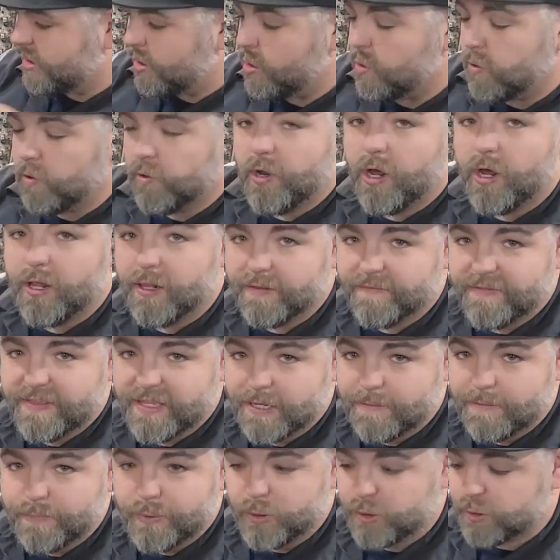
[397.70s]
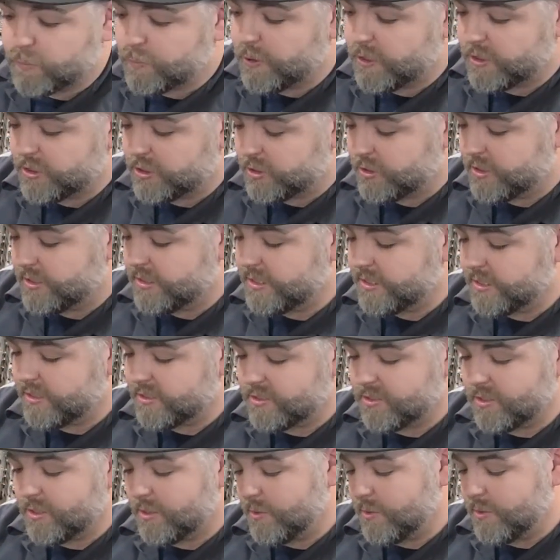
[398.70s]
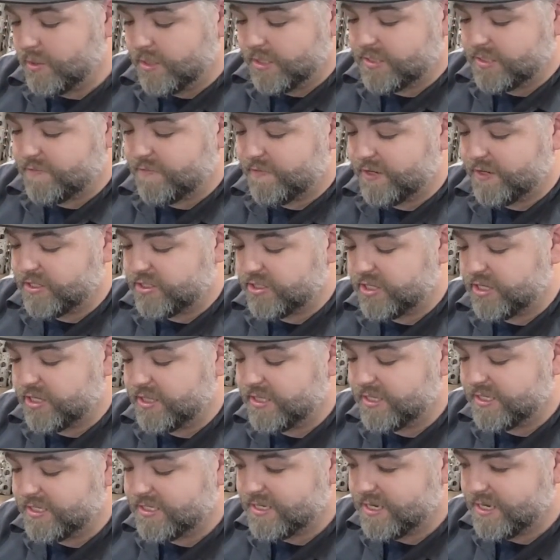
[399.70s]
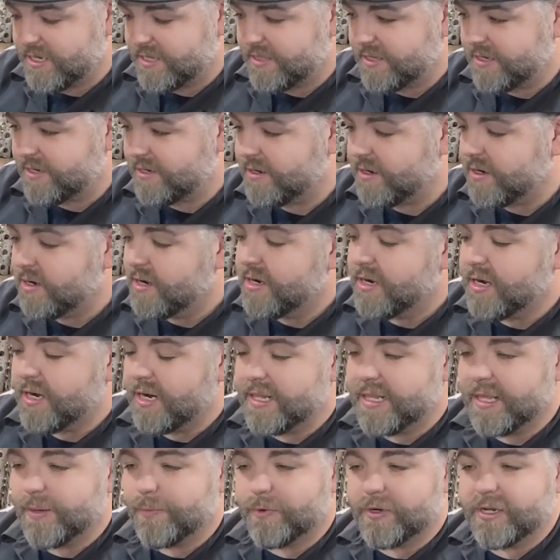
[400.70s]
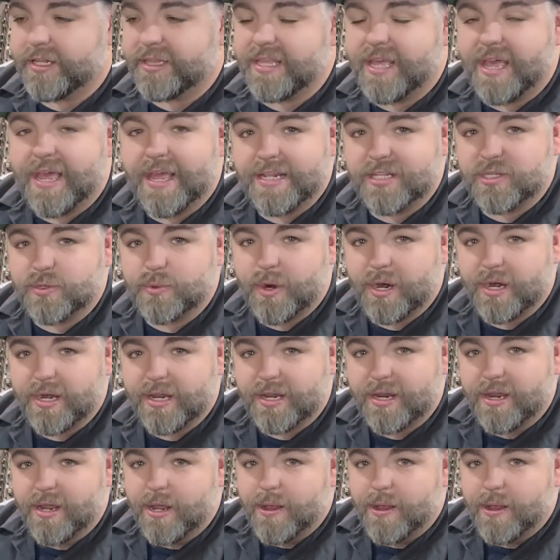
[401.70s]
hold all of the boost pressure in there. So let's finish getting these on there, and then we'll get the heads ready.